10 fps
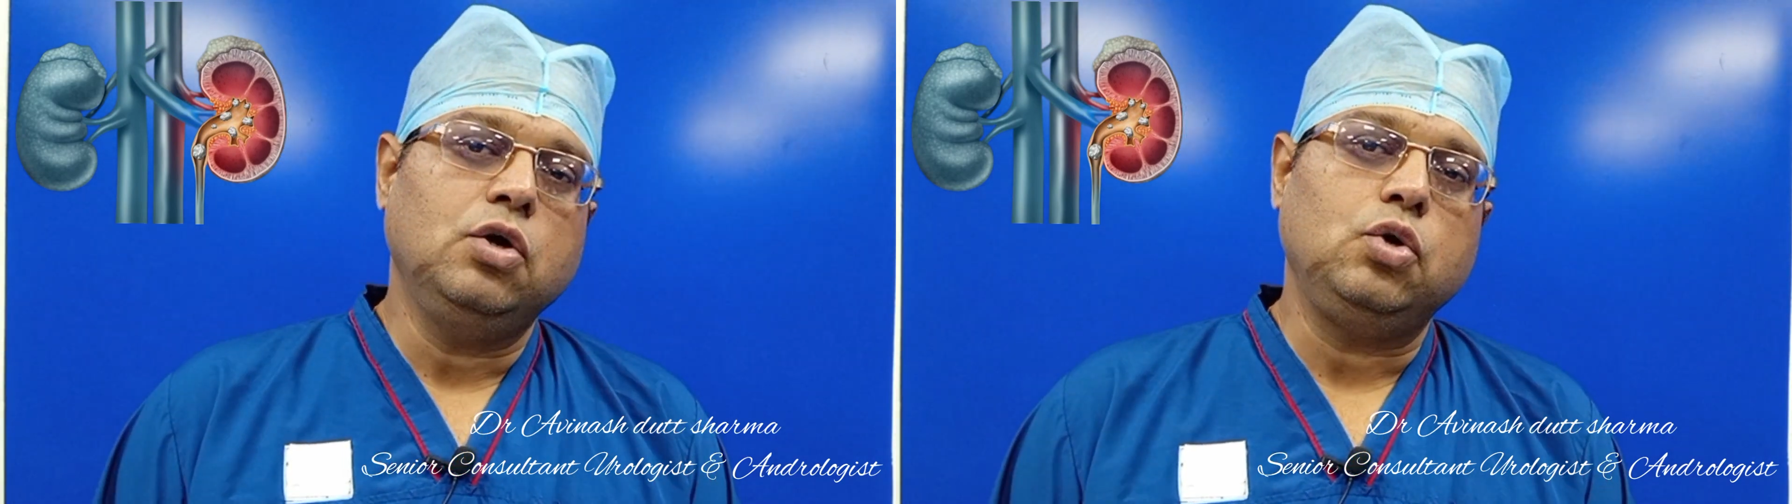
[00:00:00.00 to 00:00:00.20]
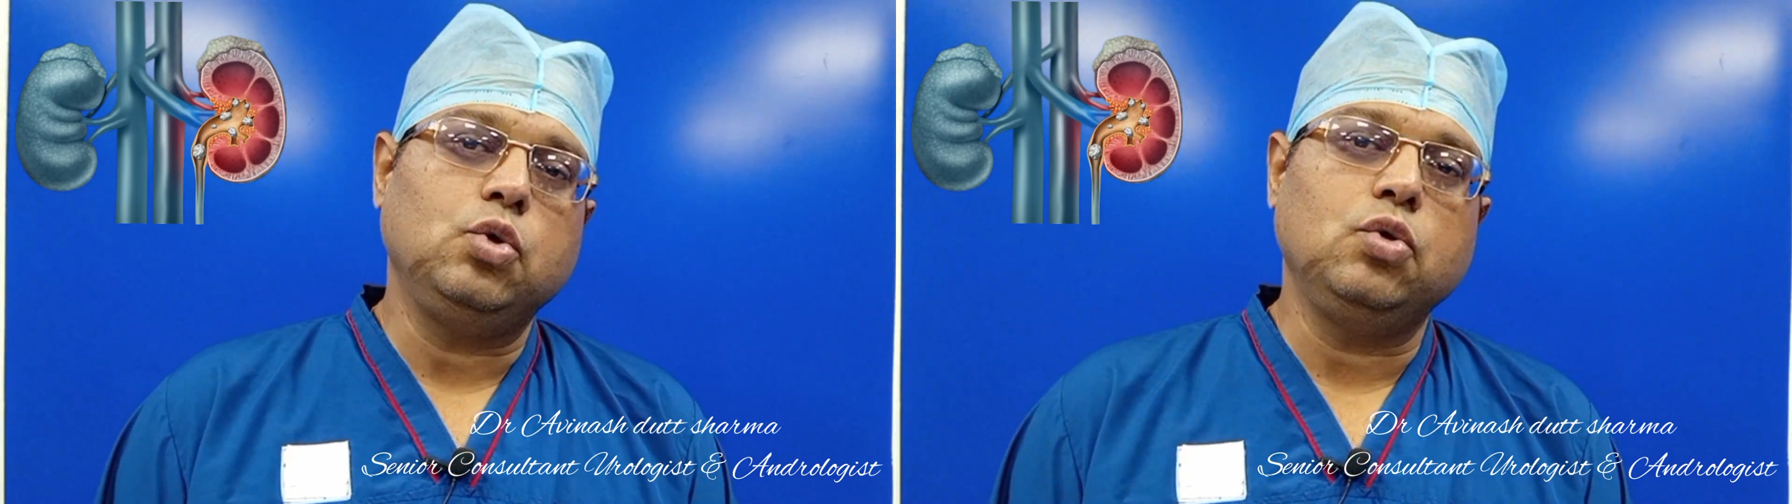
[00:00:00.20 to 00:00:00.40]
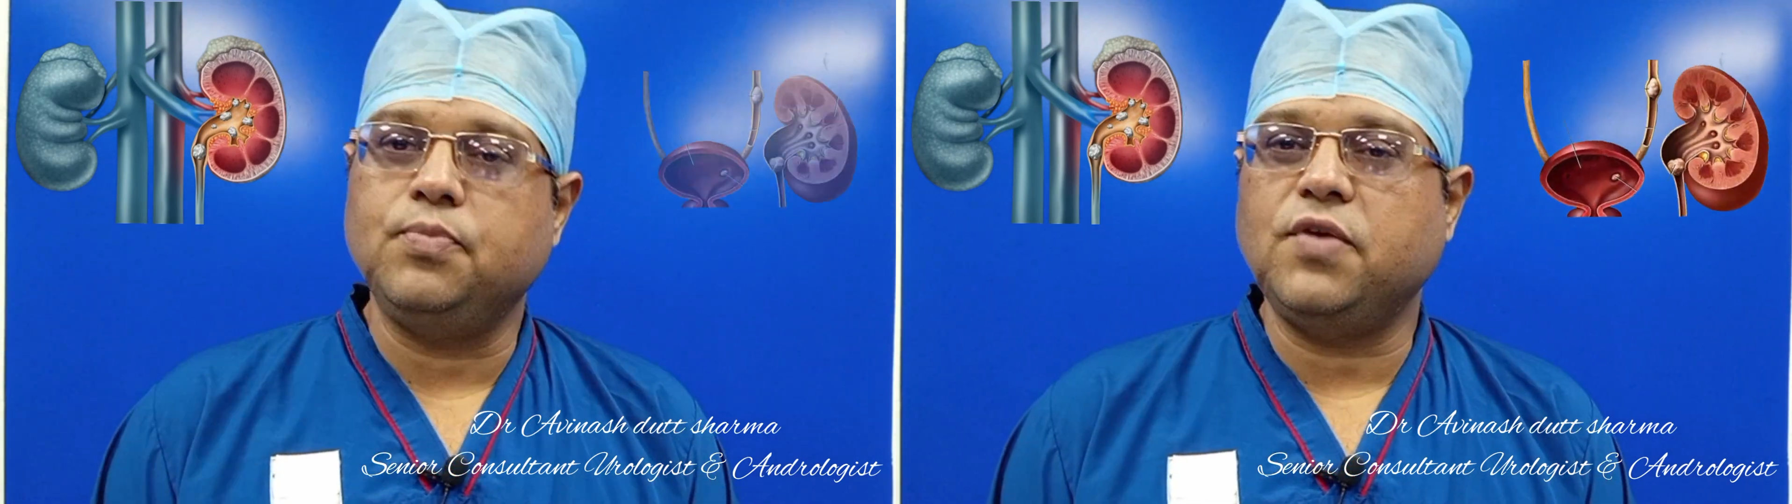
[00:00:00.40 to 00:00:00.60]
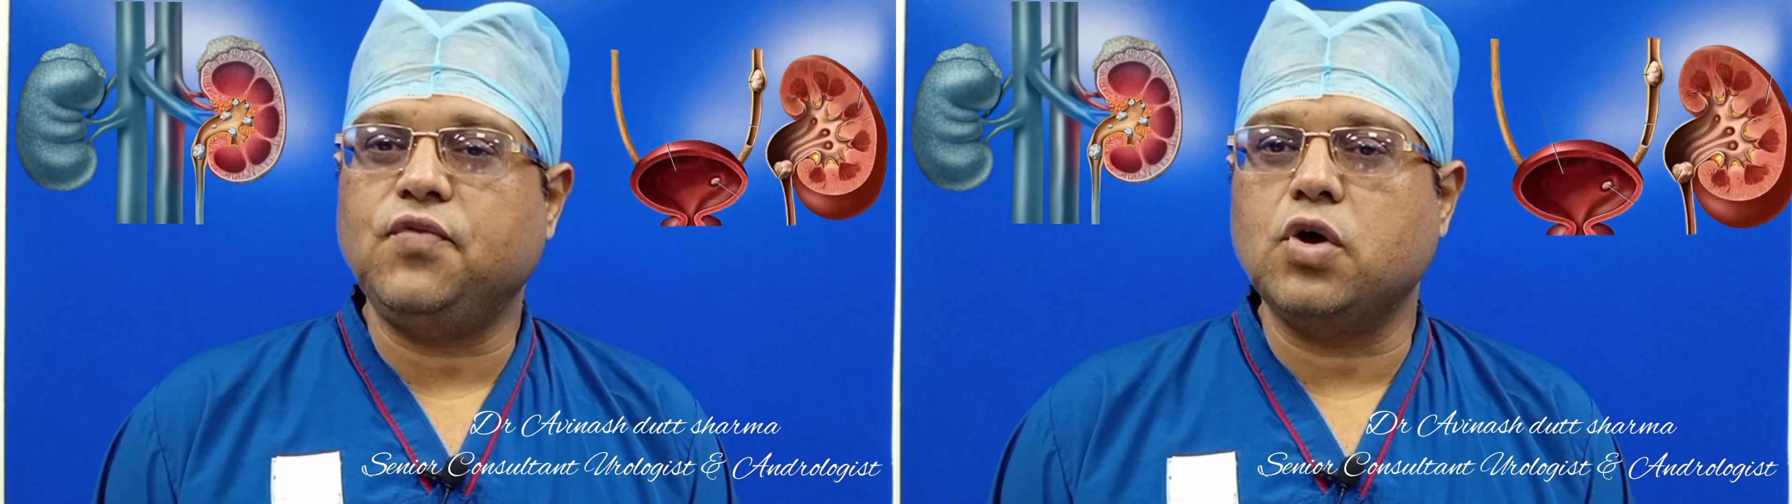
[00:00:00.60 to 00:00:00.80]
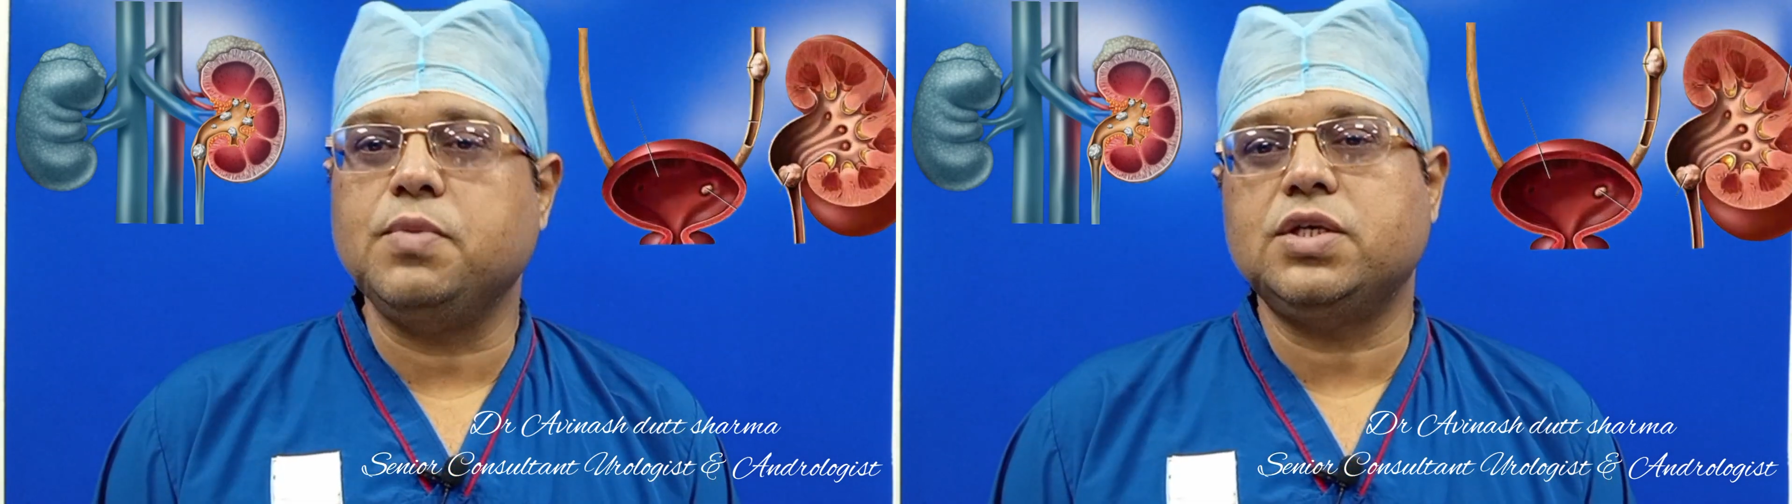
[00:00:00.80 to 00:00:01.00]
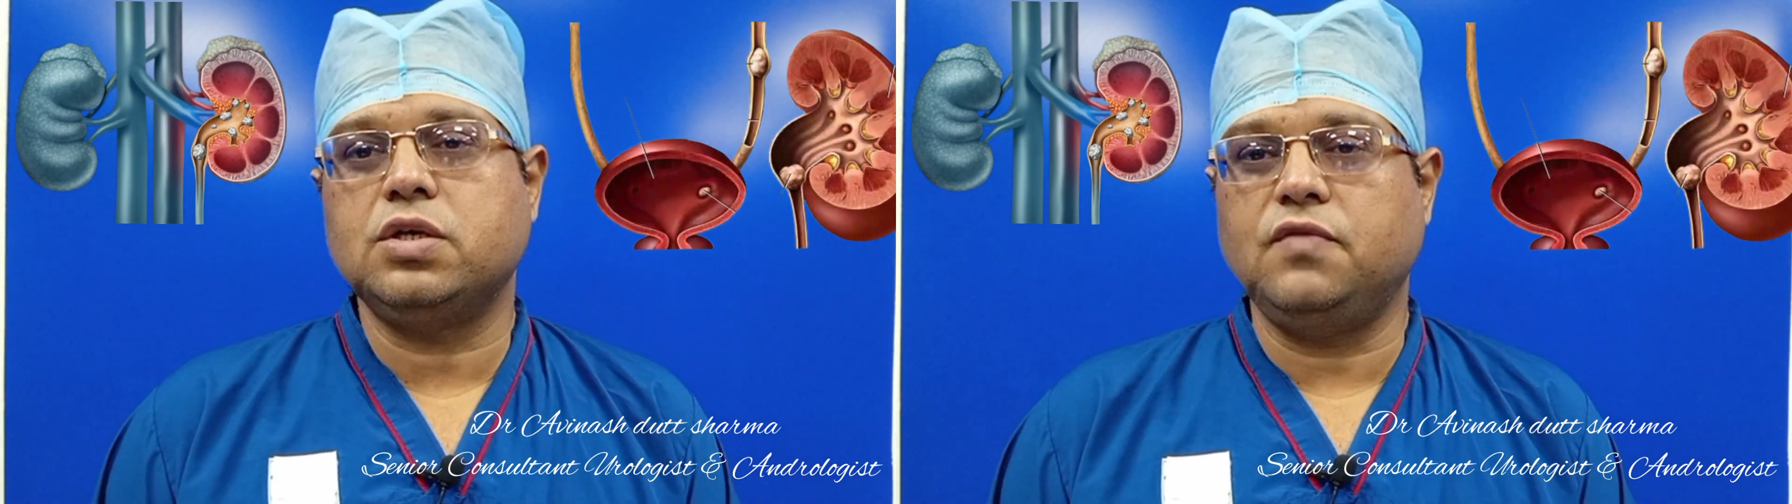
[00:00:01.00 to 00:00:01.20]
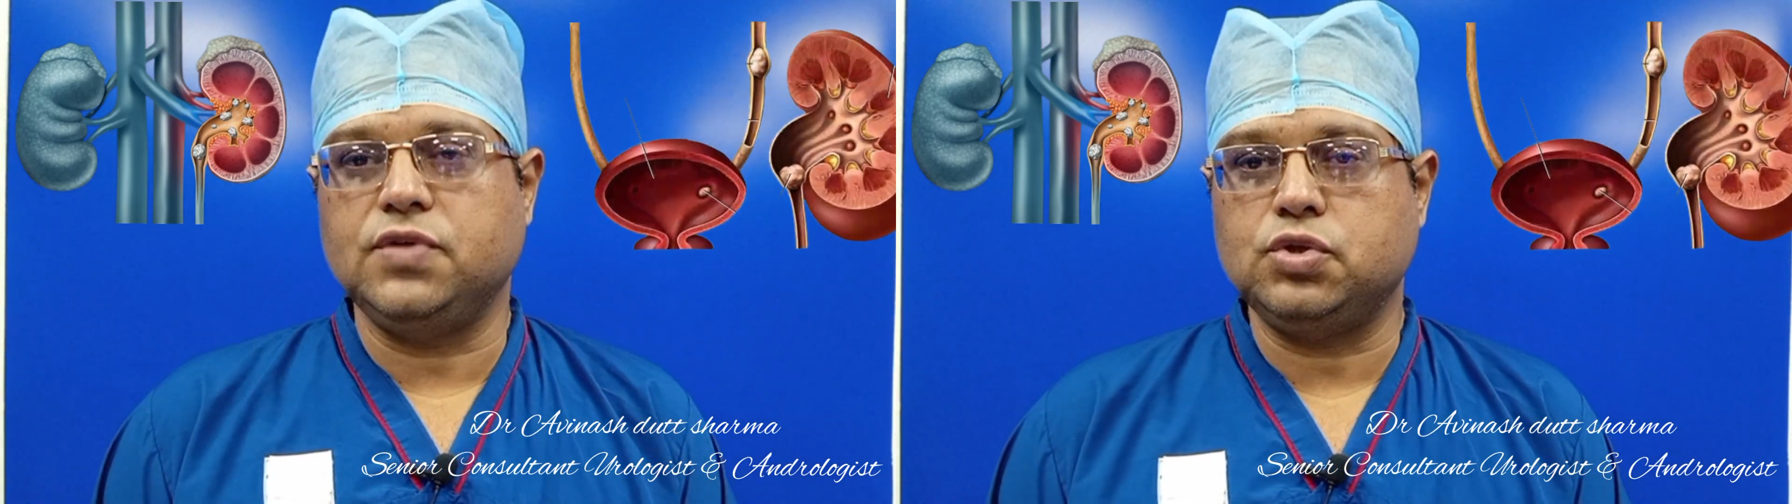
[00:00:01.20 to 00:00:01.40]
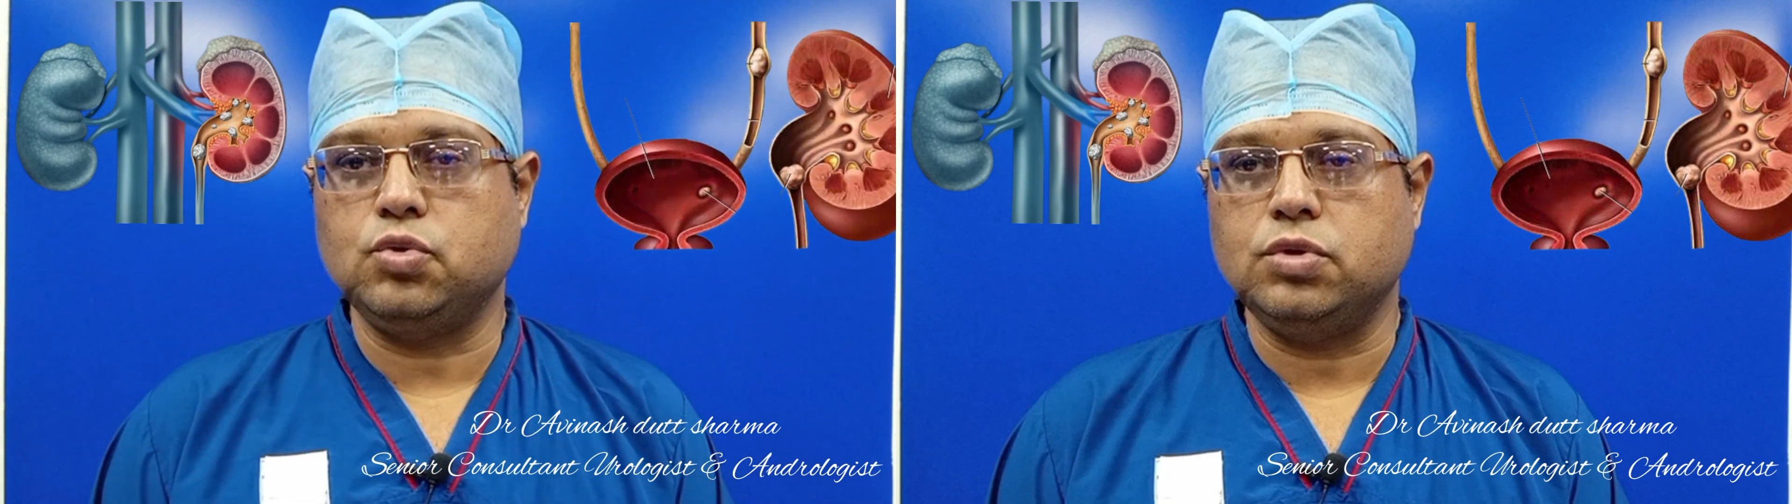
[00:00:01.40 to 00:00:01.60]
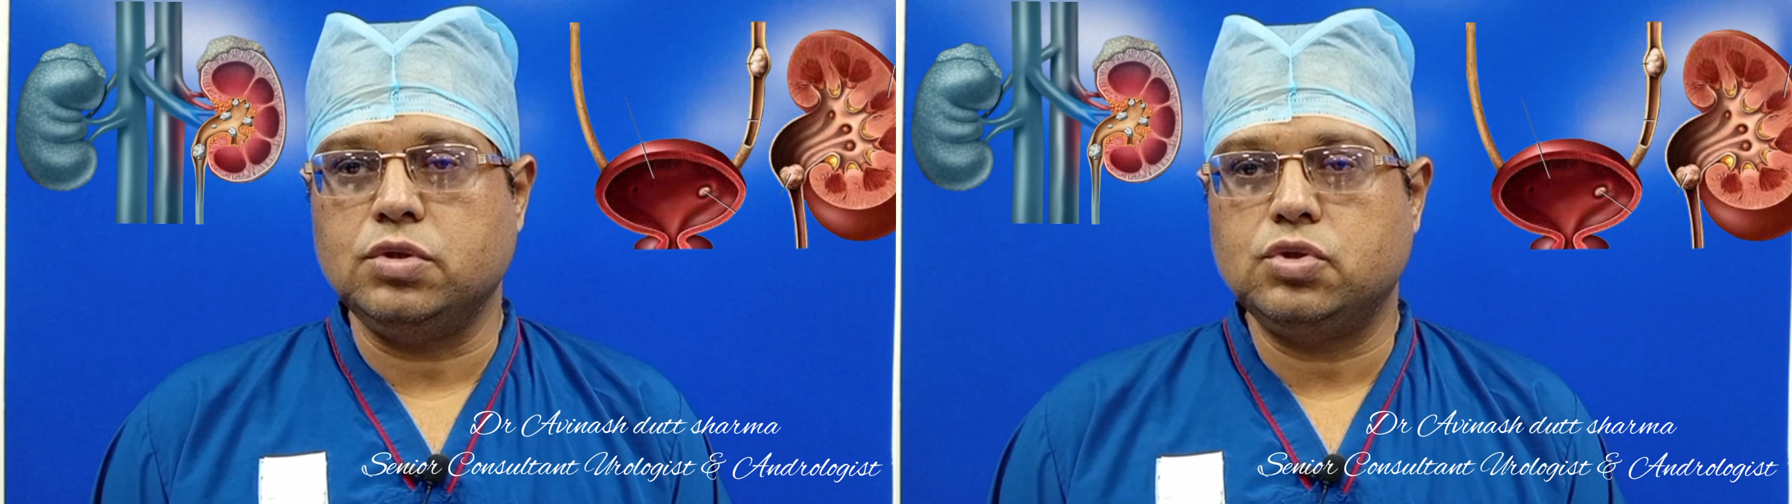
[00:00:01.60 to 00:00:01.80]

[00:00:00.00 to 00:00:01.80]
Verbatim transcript: to stop the formation of stone.